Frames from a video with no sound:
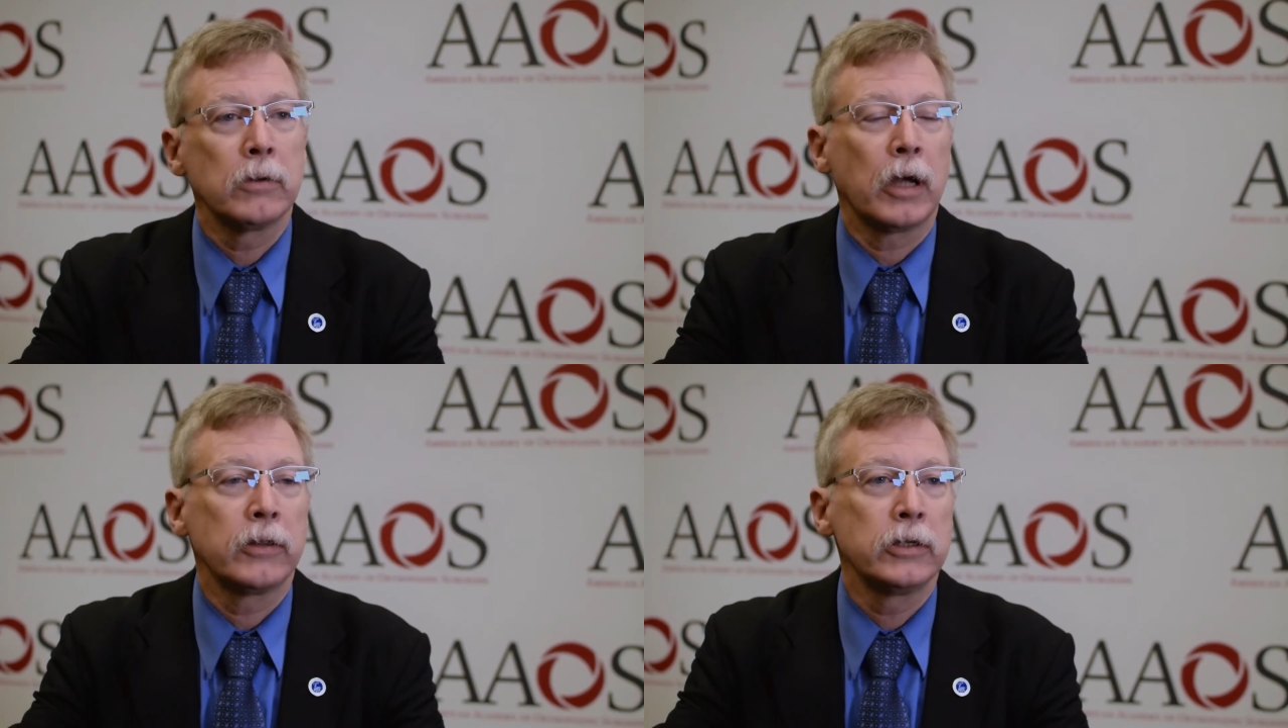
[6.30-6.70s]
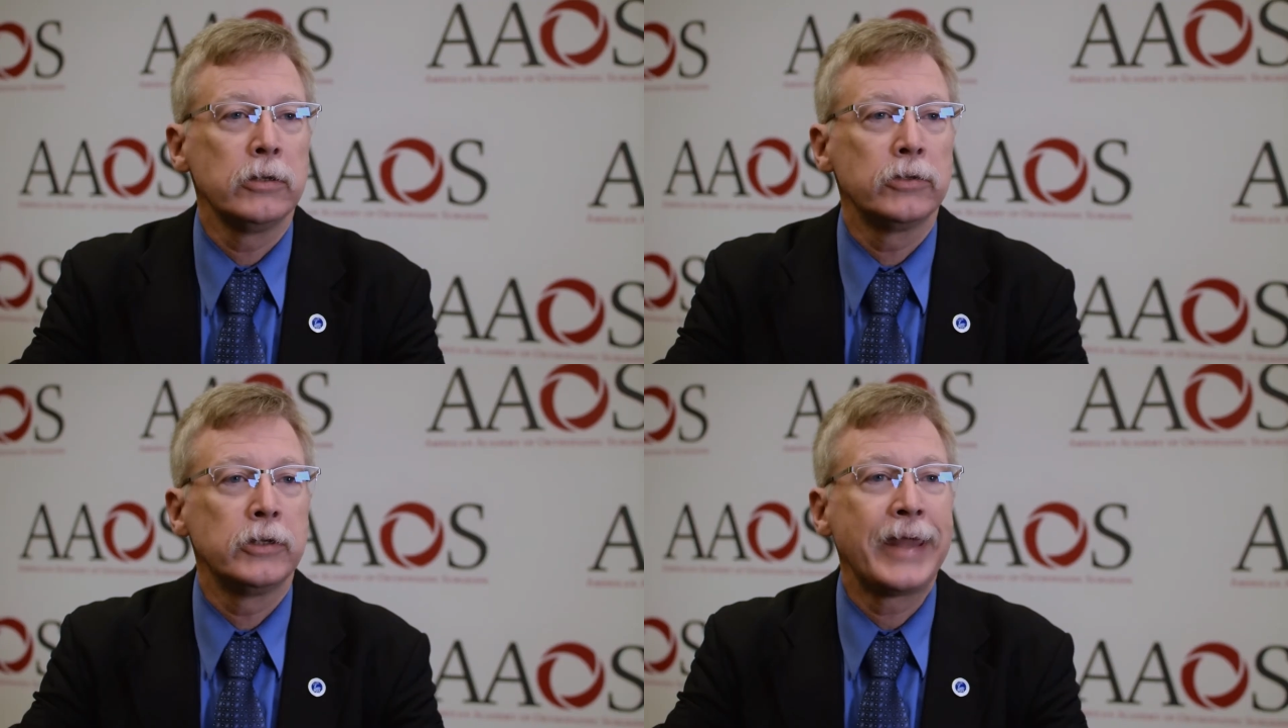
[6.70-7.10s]
I think
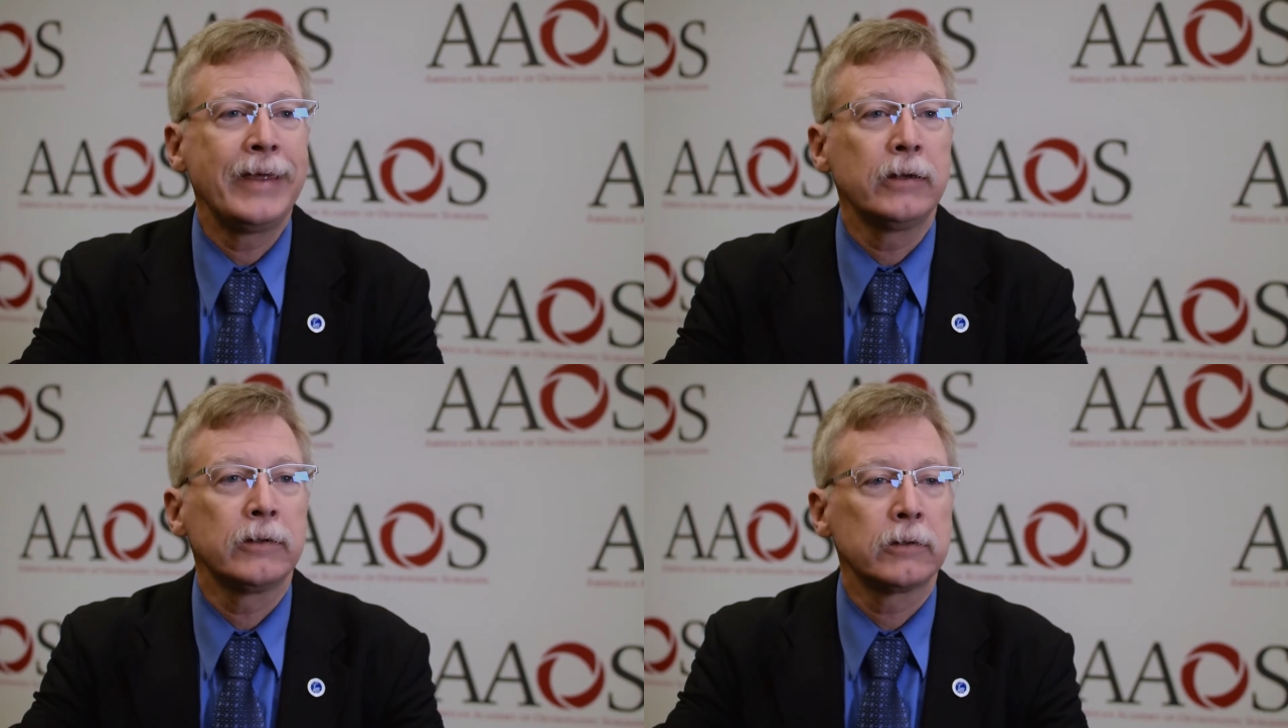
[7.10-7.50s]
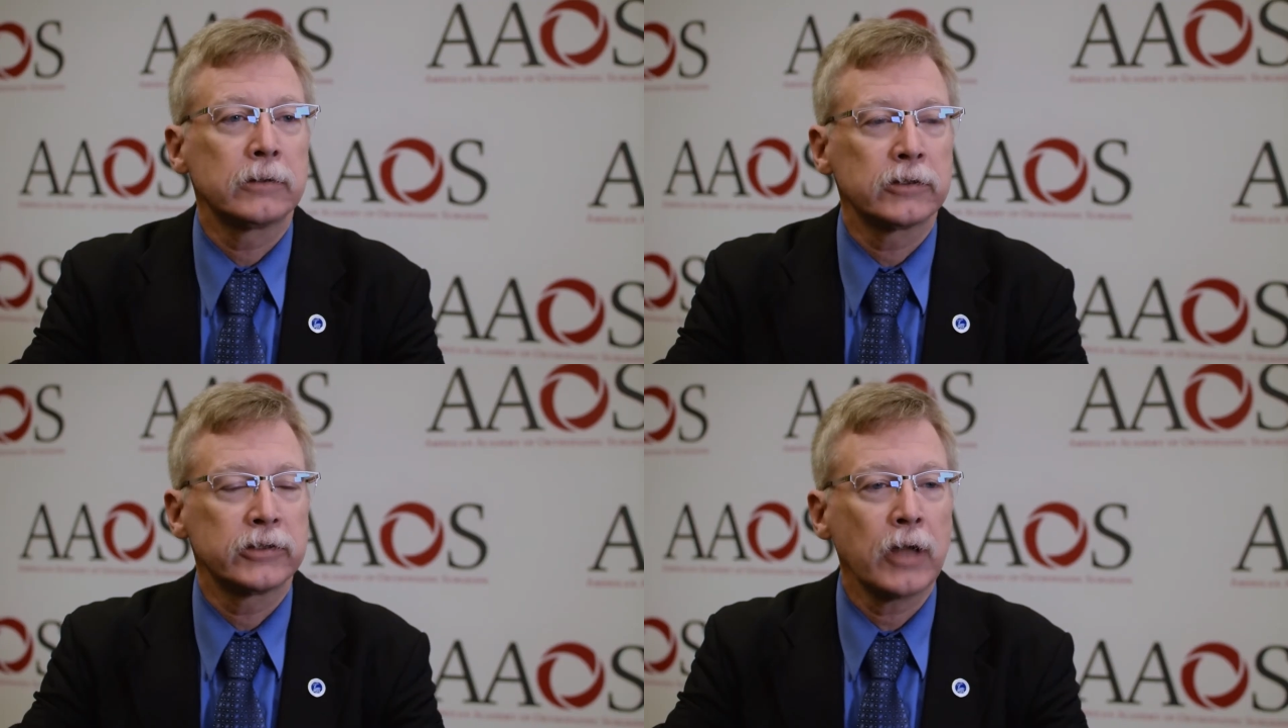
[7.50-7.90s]
you should take
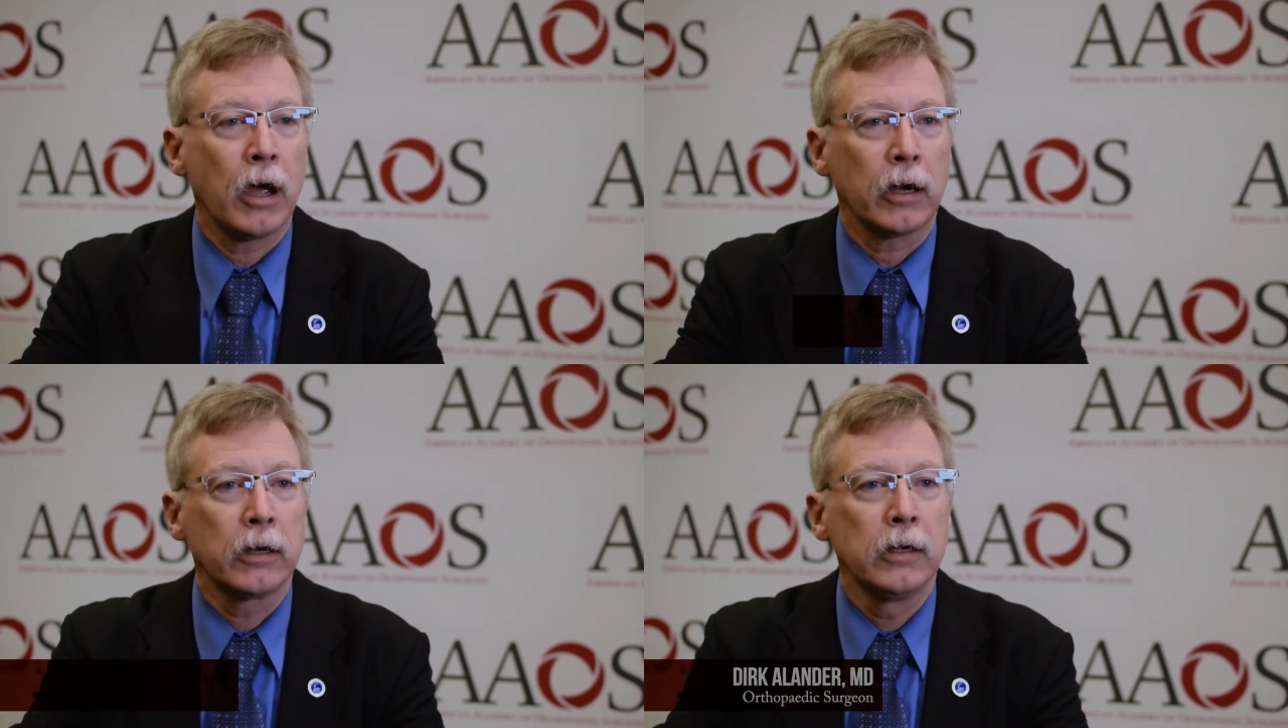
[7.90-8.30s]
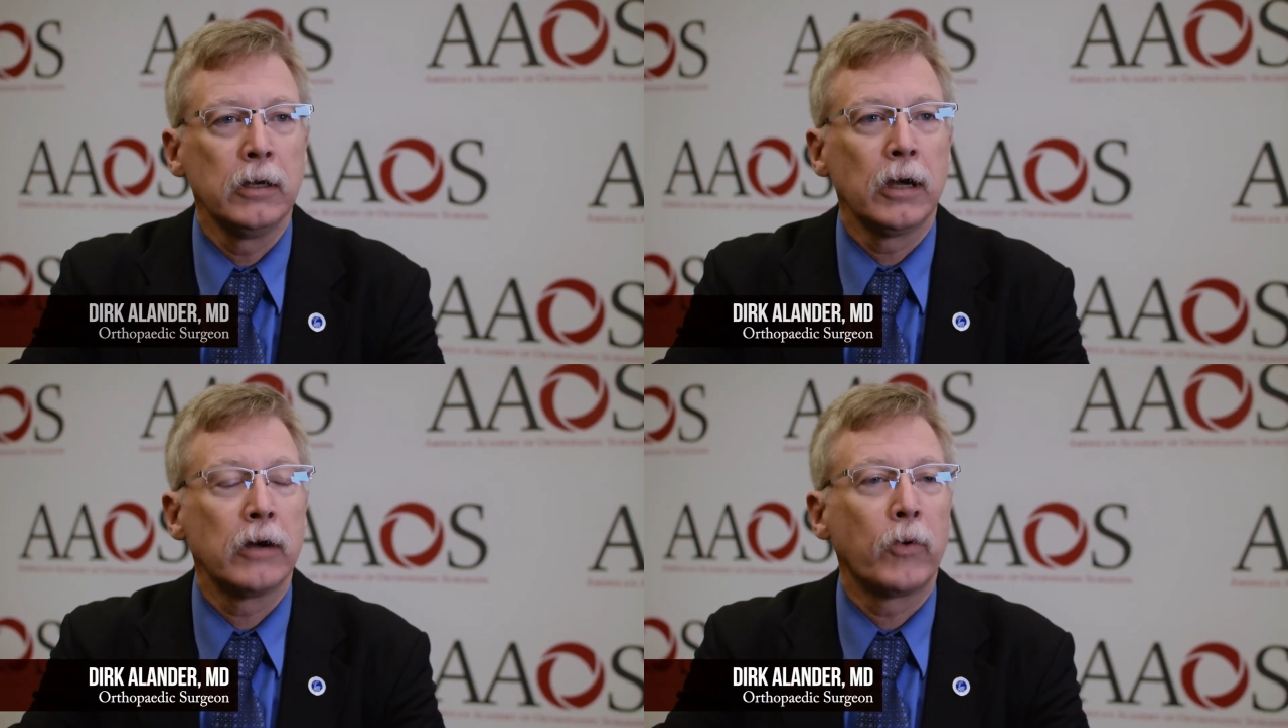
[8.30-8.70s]
stock
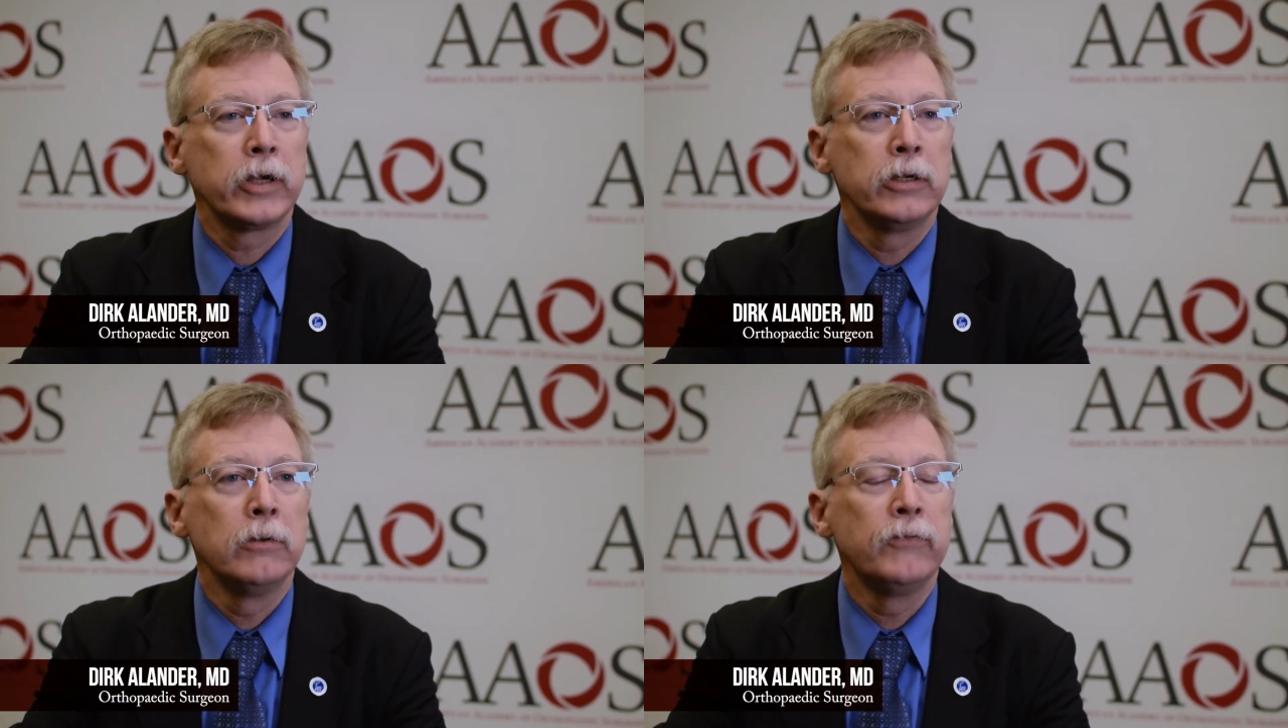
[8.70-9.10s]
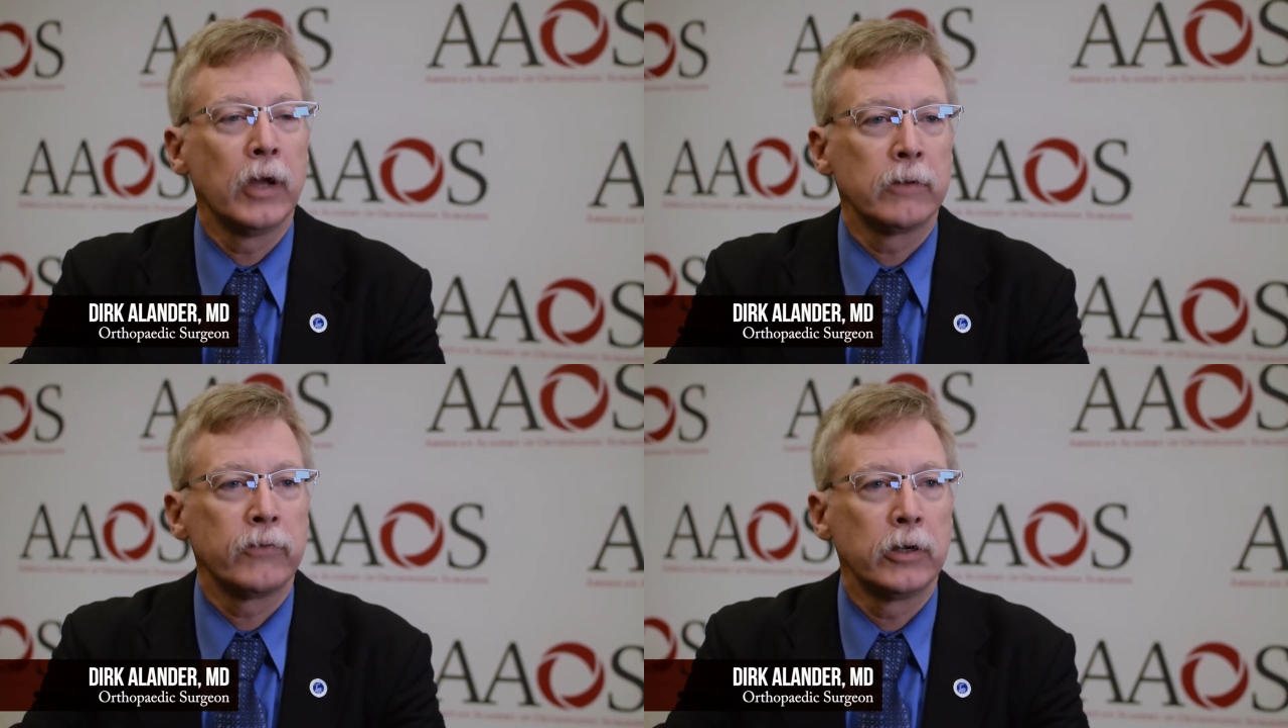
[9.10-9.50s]
of what you've
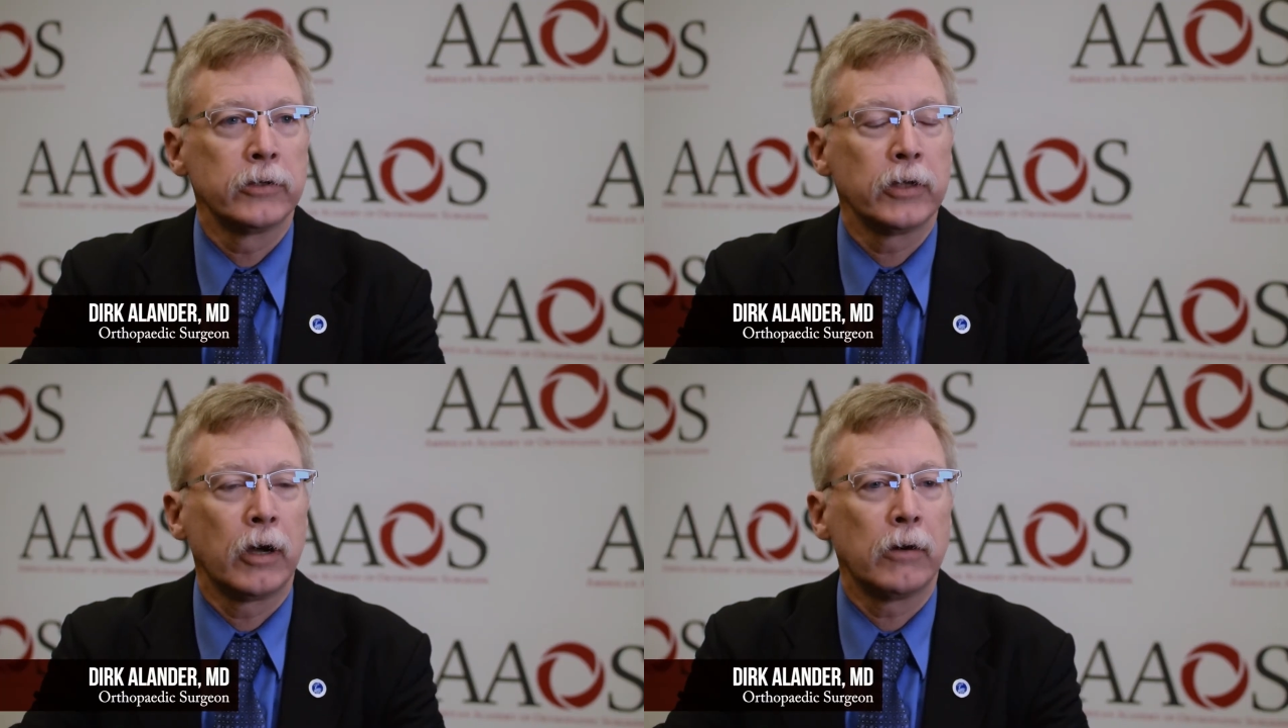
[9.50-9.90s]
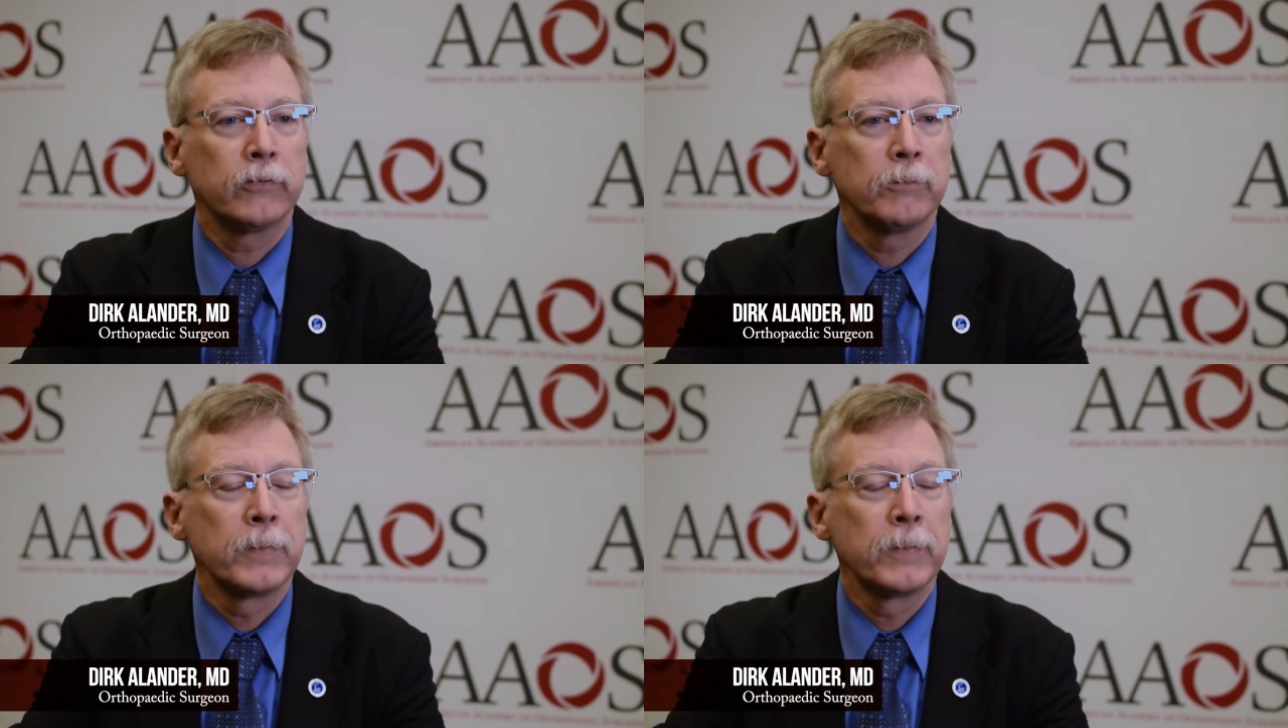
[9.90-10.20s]
done for yourself